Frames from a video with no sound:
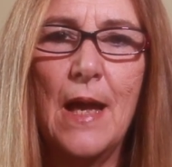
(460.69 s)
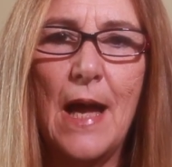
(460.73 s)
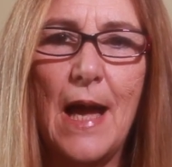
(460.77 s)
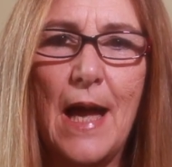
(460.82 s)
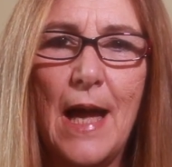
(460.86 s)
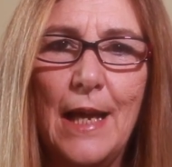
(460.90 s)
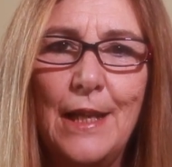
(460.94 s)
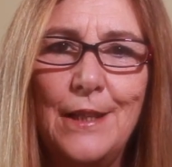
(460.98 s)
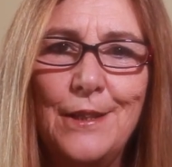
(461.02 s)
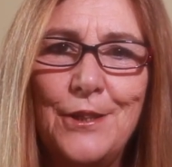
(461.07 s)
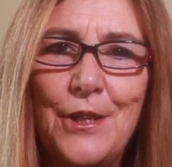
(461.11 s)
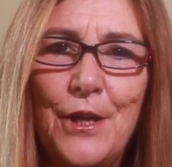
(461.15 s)

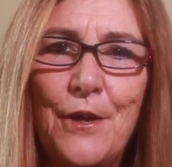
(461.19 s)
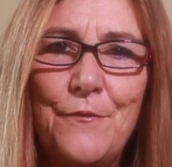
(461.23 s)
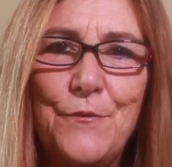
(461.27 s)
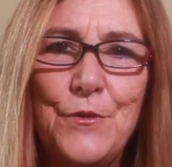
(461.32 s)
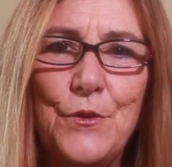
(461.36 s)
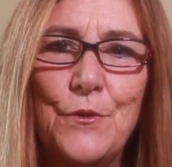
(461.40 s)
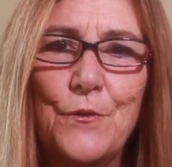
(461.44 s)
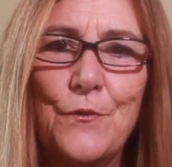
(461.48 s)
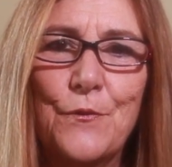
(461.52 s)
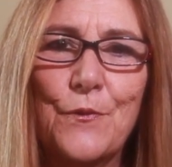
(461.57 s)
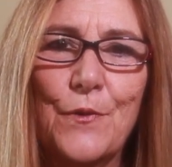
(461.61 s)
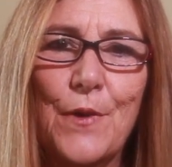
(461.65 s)
I love
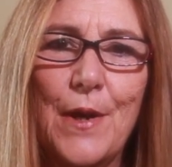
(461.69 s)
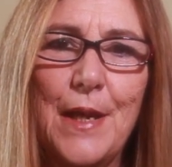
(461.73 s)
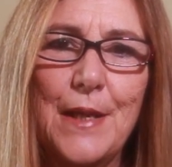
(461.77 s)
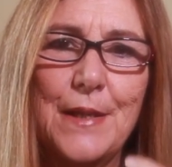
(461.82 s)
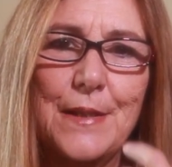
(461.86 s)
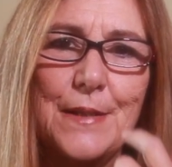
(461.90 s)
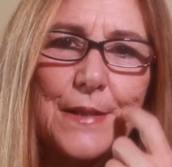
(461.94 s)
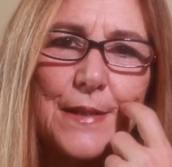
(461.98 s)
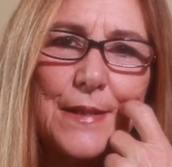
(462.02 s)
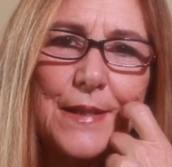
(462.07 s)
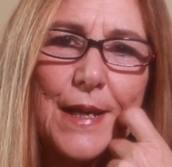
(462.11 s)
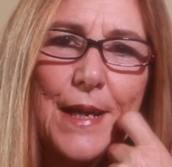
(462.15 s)
you,
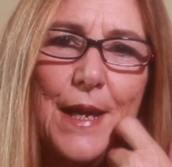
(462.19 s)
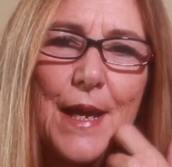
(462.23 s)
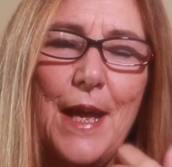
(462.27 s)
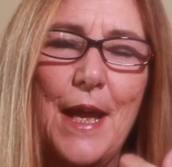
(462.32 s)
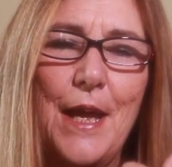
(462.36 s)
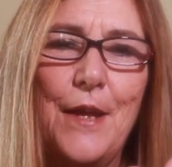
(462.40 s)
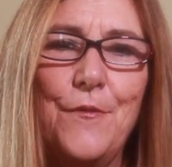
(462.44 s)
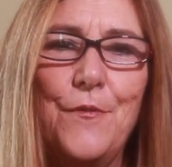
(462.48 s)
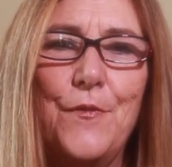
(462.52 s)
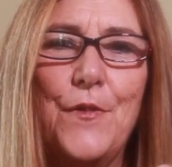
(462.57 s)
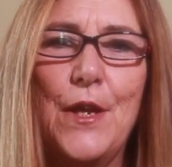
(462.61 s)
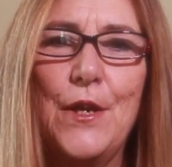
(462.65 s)
friends,
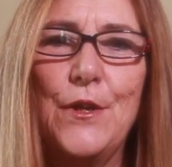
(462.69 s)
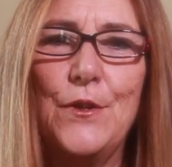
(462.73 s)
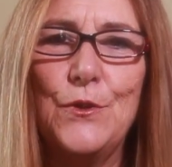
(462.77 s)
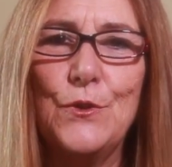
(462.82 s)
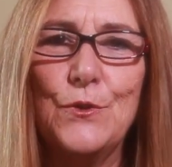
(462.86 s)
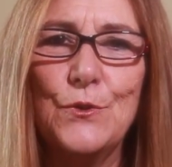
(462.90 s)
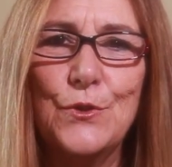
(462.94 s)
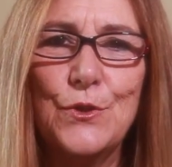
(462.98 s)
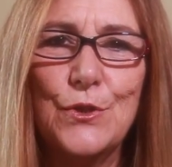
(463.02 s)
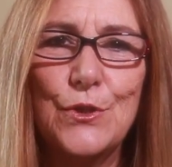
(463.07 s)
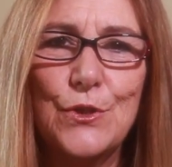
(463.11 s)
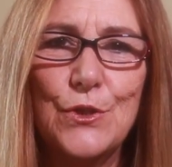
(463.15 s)
and thank
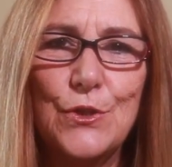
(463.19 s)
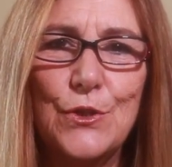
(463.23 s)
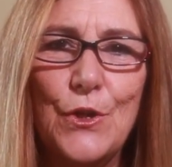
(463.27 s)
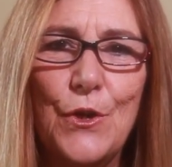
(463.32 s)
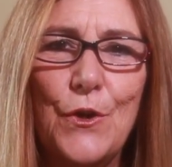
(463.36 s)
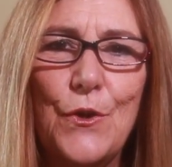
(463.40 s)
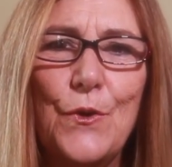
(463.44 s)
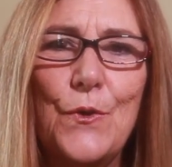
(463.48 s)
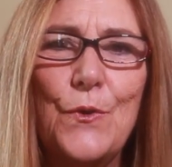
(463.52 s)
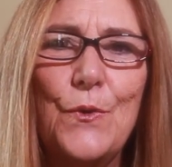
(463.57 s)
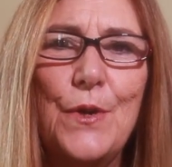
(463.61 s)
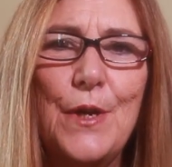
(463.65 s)
you
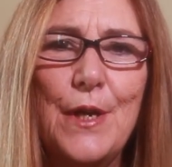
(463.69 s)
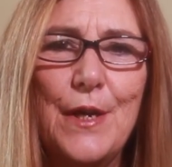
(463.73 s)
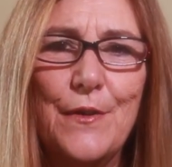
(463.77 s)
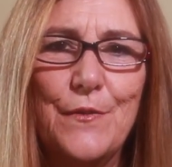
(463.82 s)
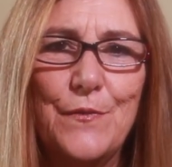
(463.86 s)
so